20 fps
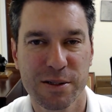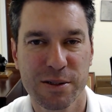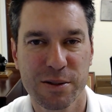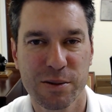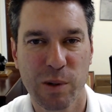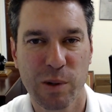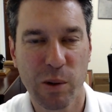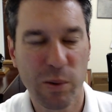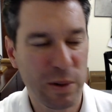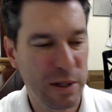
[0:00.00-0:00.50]

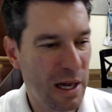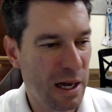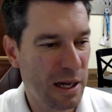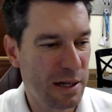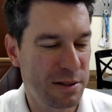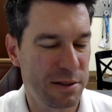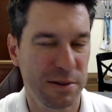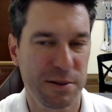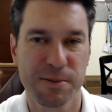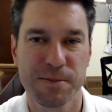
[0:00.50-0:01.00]
What would God
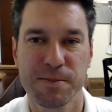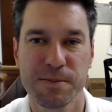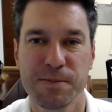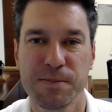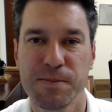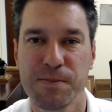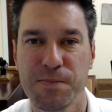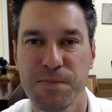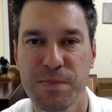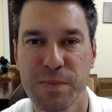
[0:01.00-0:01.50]
do?
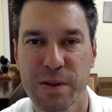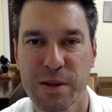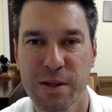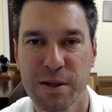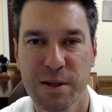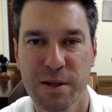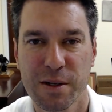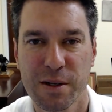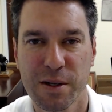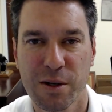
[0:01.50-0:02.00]

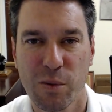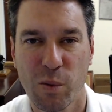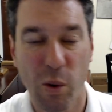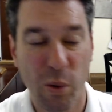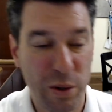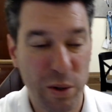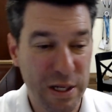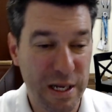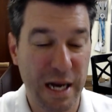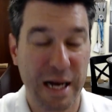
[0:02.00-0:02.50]
What
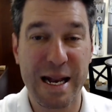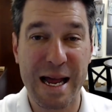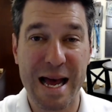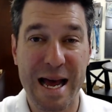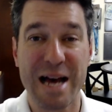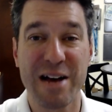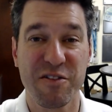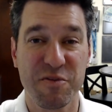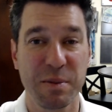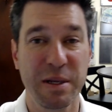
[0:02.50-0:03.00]
would God
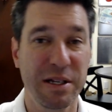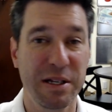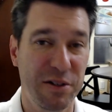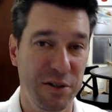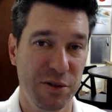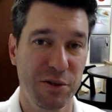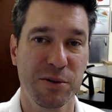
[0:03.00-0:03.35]
have me do?